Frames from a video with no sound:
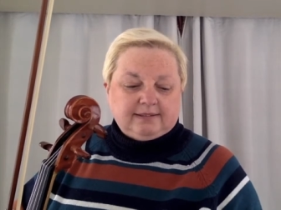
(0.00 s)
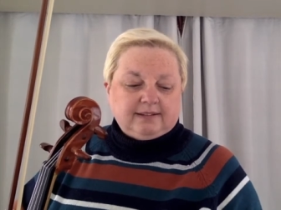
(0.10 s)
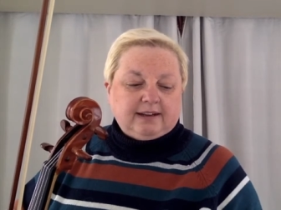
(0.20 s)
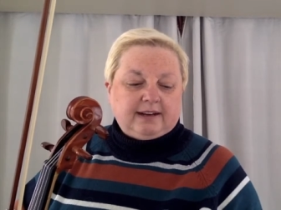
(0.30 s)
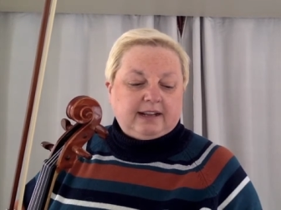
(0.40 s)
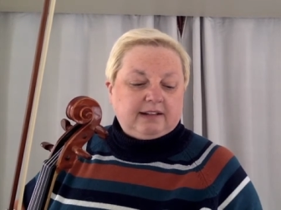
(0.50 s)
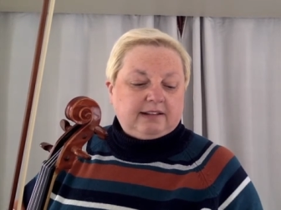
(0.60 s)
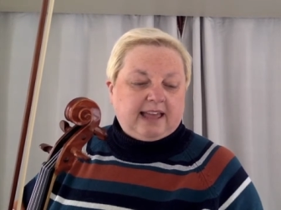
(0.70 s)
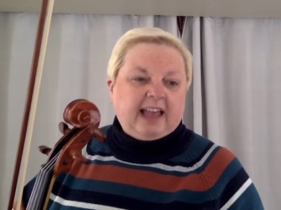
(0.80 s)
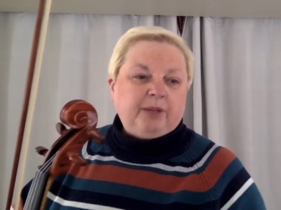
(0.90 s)
and I'll
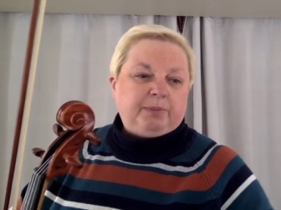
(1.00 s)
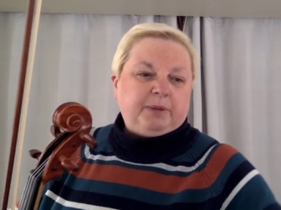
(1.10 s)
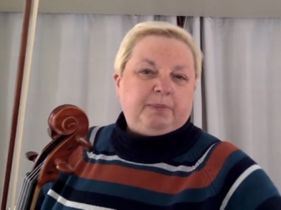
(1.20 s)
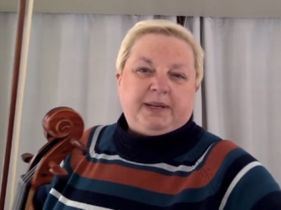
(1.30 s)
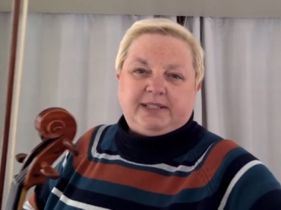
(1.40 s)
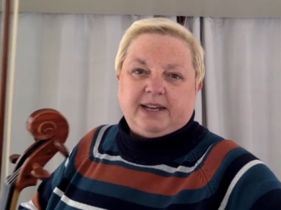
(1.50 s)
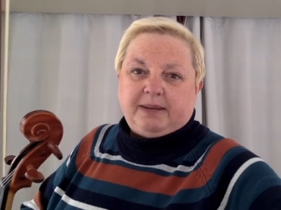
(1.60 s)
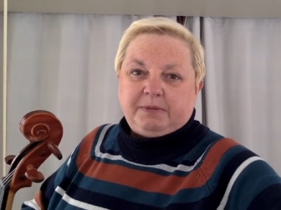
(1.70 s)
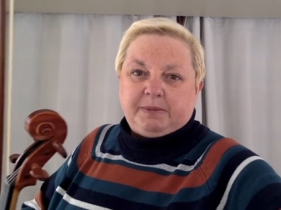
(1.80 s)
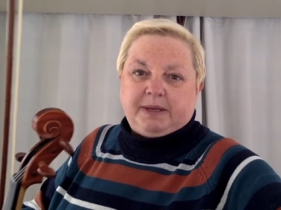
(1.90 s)
help you big time
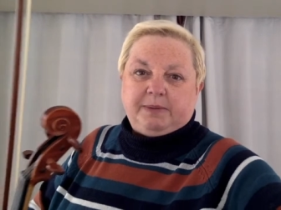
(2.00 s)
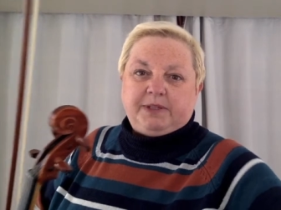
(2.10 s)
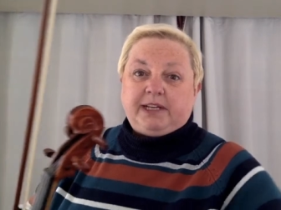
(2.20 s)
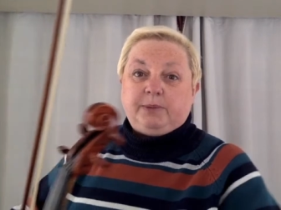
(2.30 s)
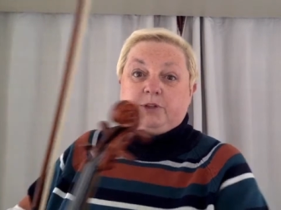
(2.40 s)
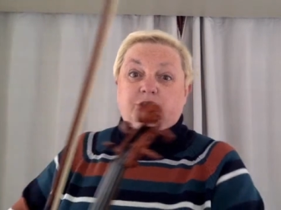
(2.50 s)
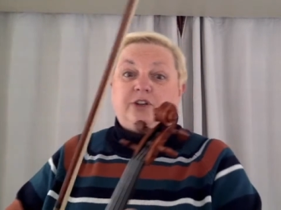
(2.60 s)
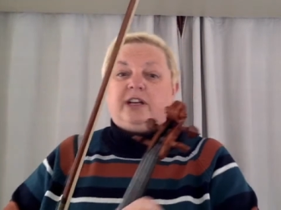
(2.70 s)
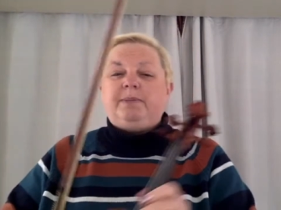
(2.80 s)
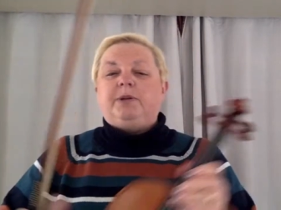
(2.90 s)
to begin. I'll tell you what
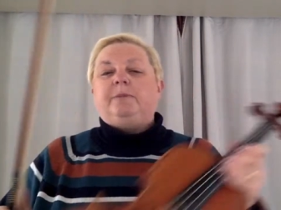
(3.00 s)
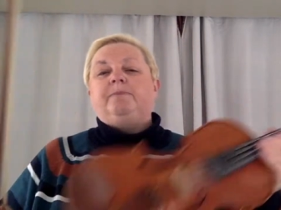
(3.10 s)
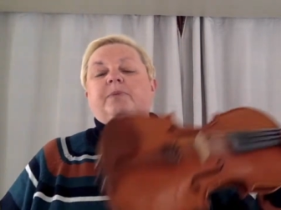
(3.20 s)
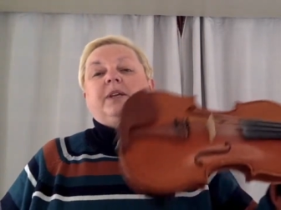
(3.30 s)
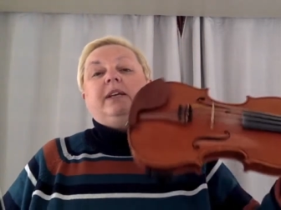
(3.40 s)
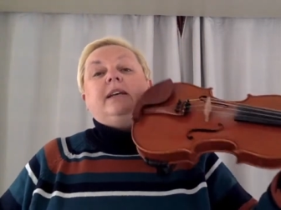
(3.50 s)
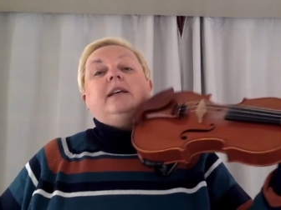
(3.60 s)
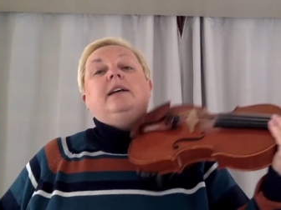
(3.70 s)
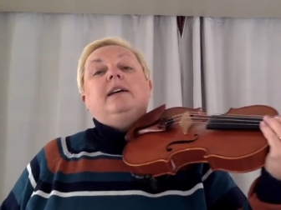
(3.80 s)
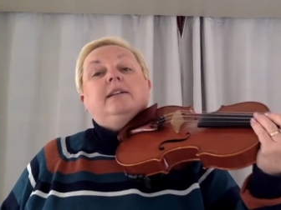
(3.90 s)
string I'm on.
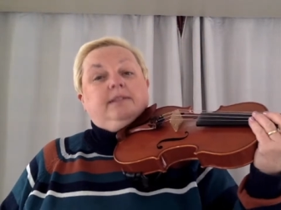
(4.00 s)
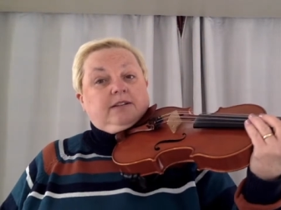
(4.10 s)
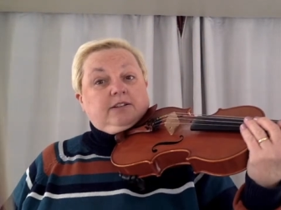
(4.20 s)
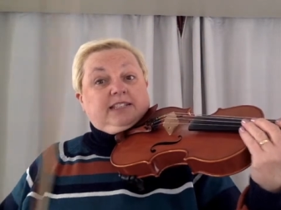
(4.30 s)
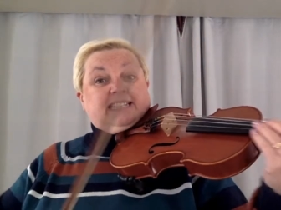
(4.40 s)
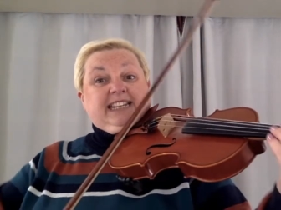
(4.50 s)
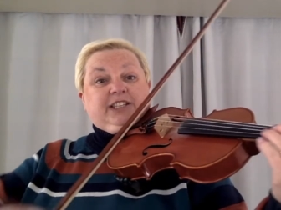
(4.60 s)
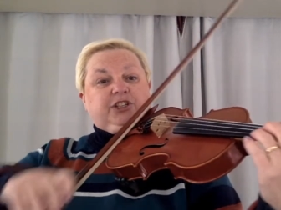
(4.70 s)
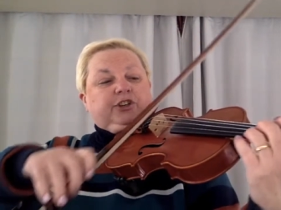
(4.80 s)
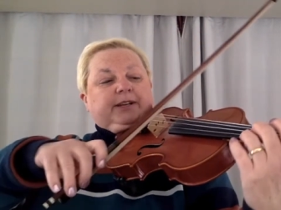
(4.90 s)
D
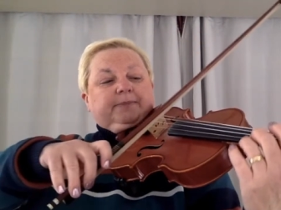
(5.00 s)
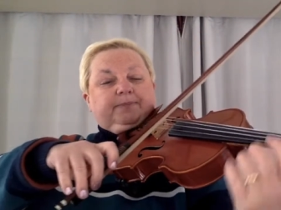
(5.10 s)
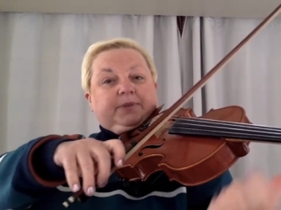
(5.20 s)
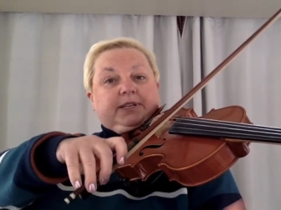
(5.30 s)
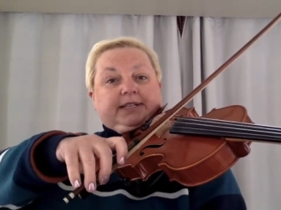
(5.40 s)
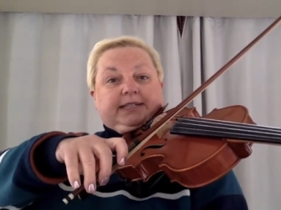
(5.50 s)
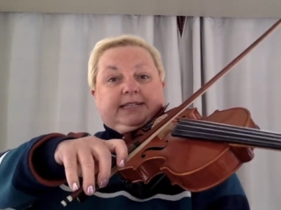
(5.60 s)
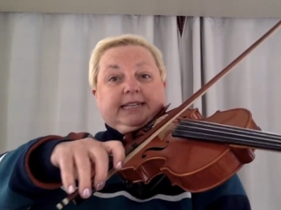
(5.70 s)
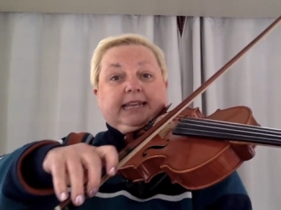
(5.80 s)
string. D